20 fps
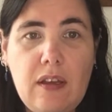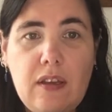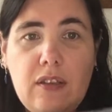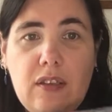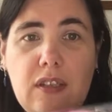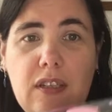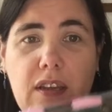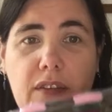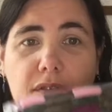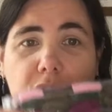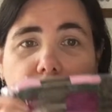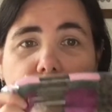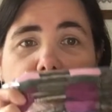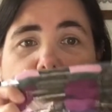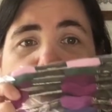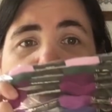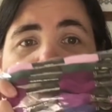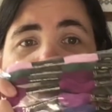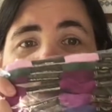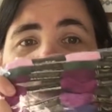just have
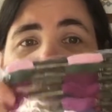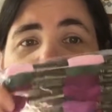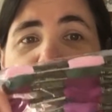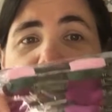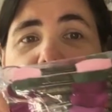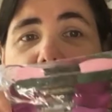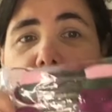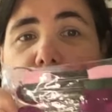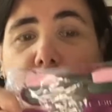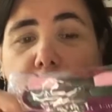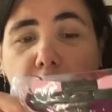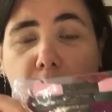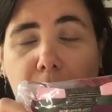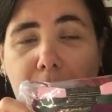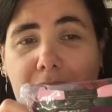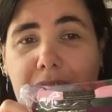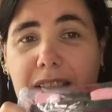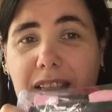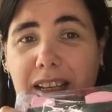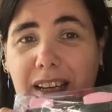those to add in, which
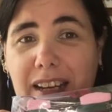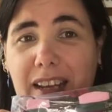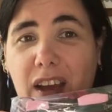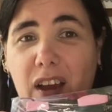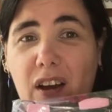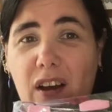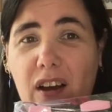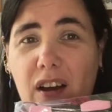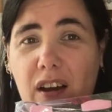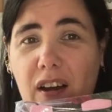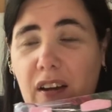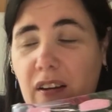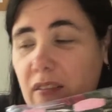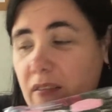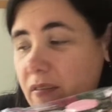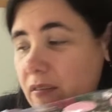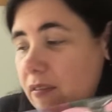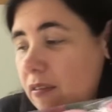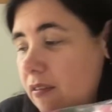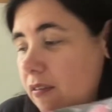basically are
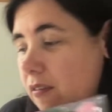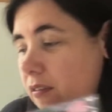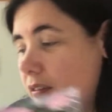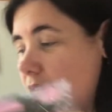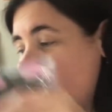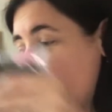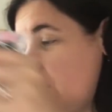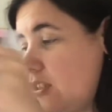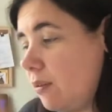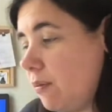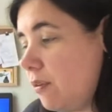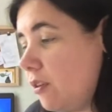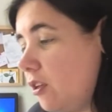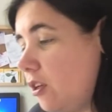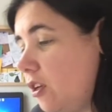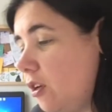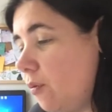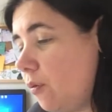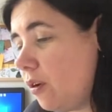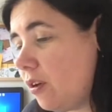some of the
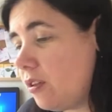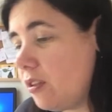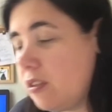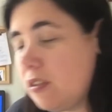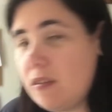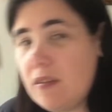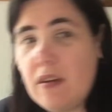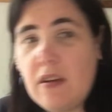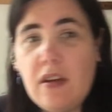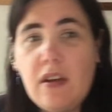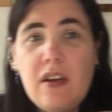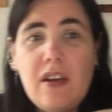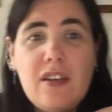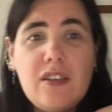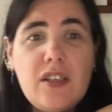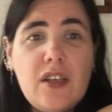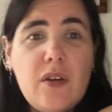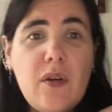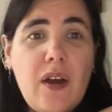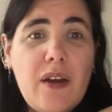new ones.
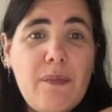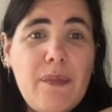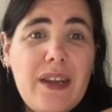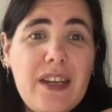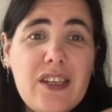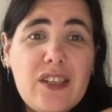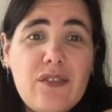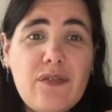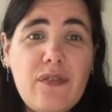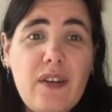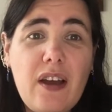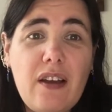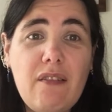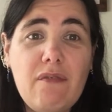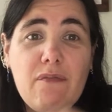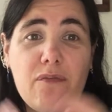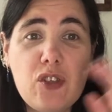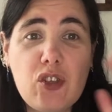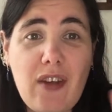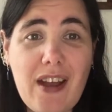So I managed to
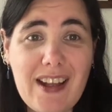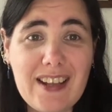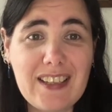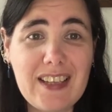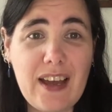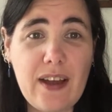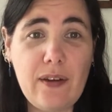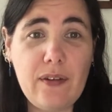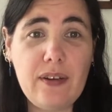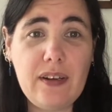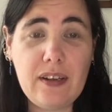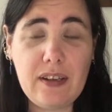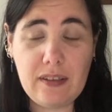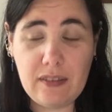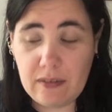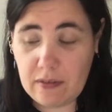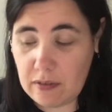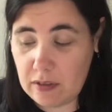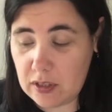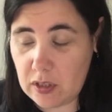track down,
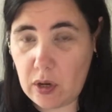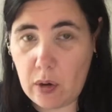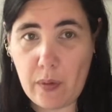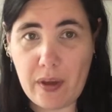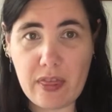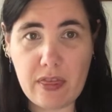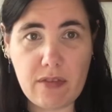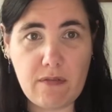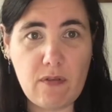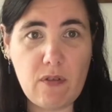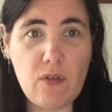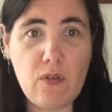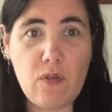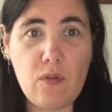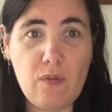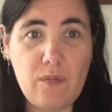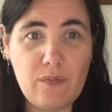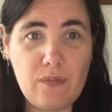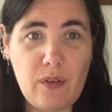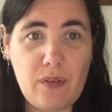so I went
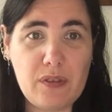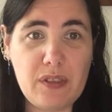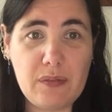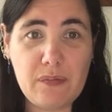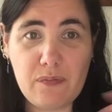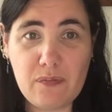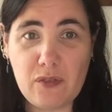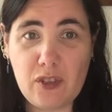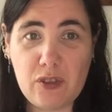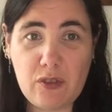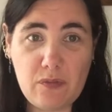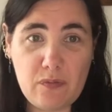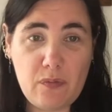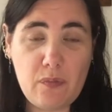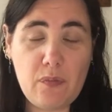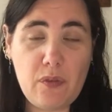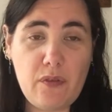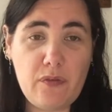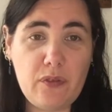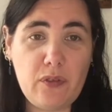through, obviously
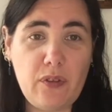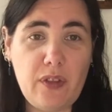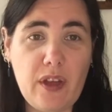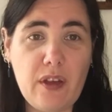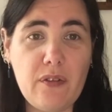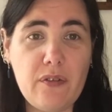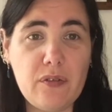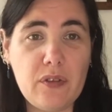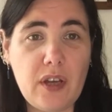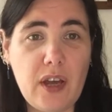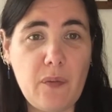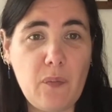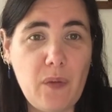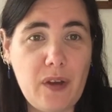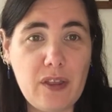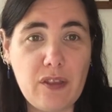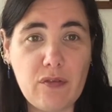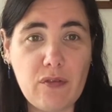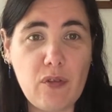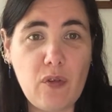moved all those and
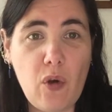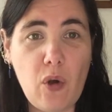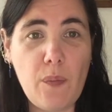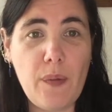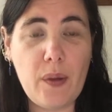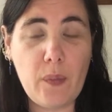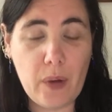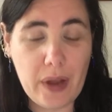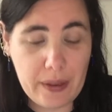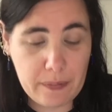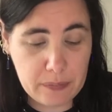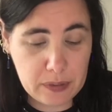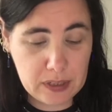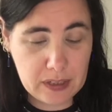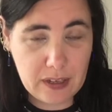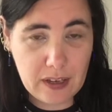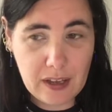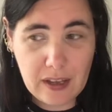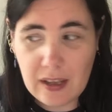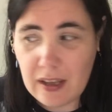went through all my
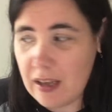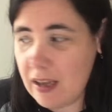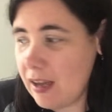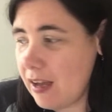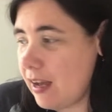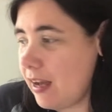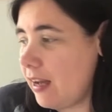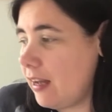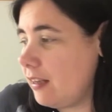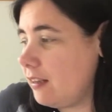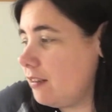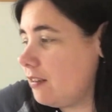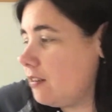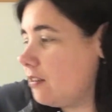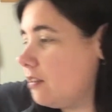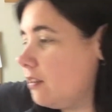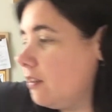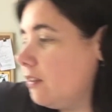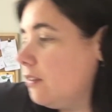whips and